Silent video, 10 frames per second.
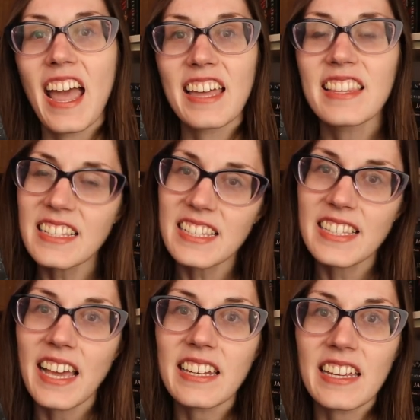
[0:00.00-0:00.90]
And this is
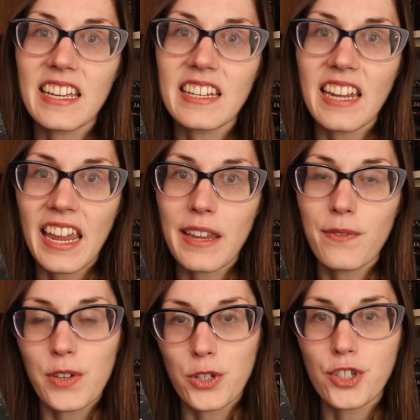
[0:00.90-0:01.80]
set in a
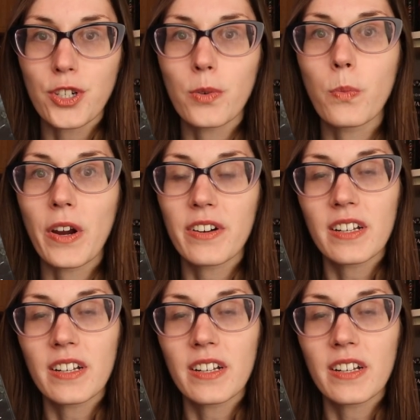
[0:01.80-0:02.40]
future where